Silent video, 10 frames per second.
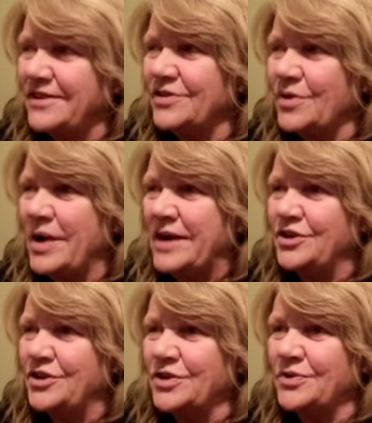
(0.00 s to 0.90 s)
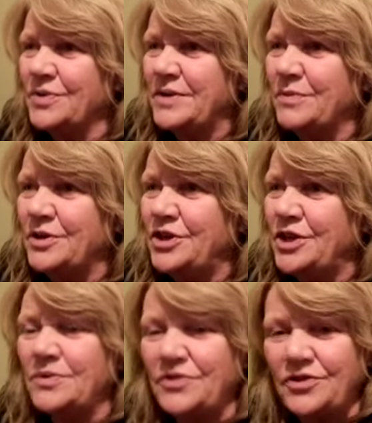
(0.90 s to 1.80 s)
fastest grandchildren, when
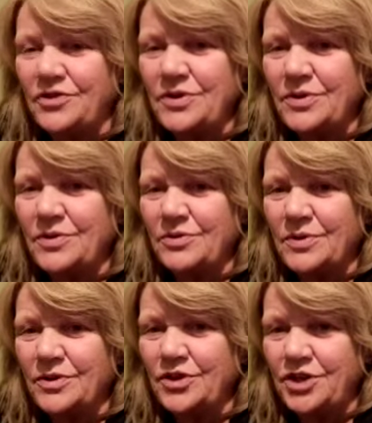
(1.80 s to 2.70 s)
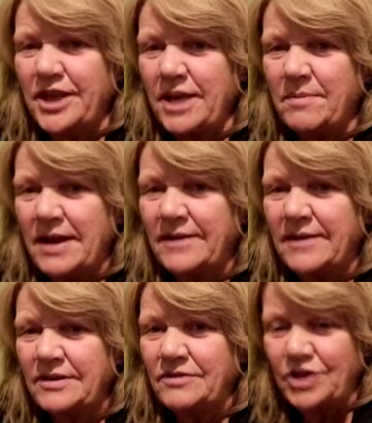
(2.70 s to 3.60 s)
she was 2 years old, she came and
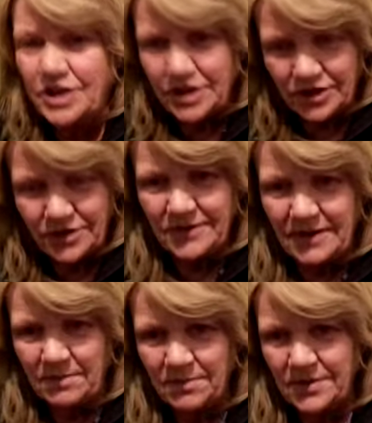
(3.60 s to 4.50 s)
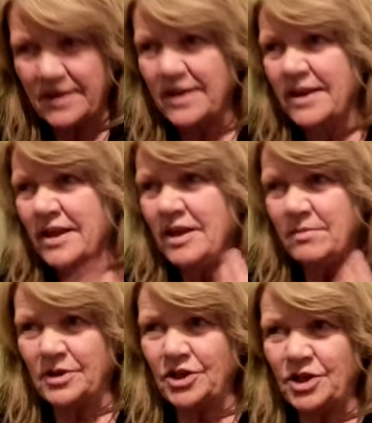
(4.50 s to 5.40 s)
asked if she could do something,
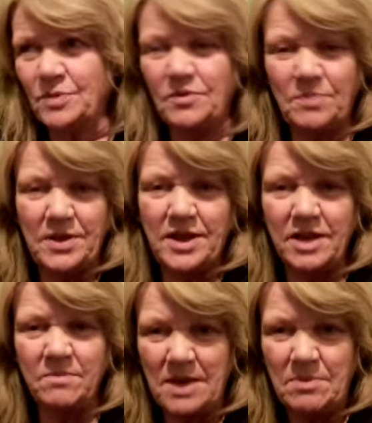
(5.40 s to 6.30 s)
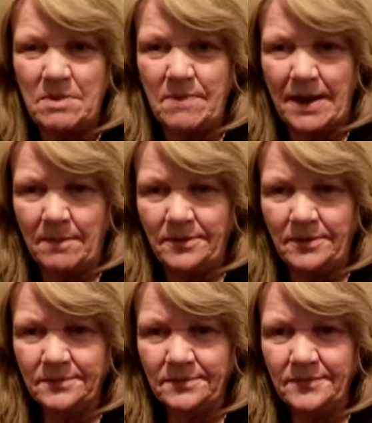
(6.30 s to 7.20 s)
but she was speaking baby babble.
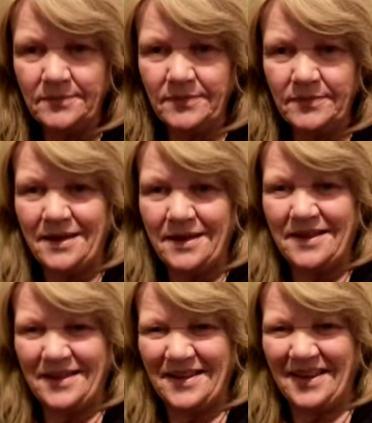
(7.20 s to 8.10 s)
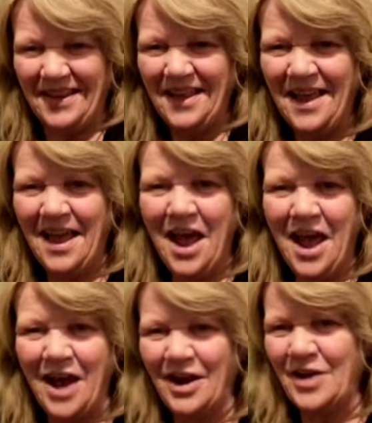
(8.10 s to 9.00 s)
And
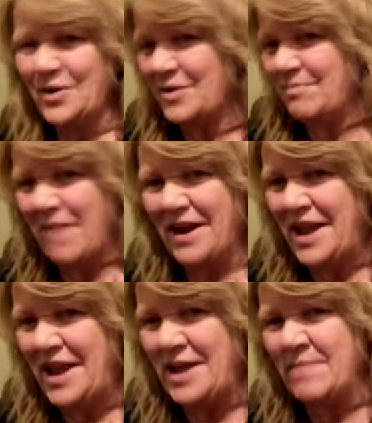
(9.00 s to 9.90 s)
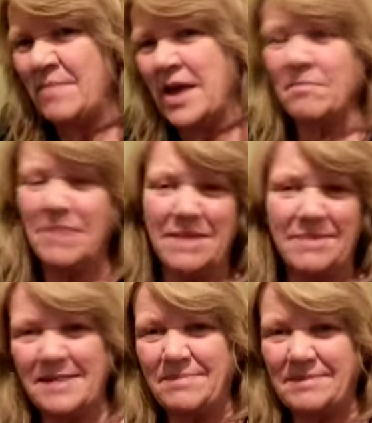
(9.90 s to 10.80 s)
I heard my name and blah
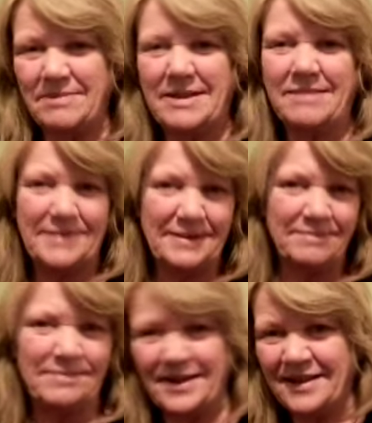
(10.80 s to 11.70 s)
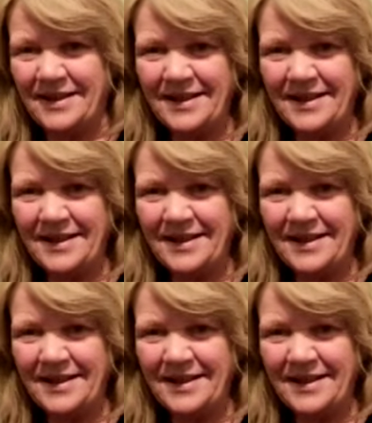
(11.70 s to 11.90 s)
blah blah blah blah blah.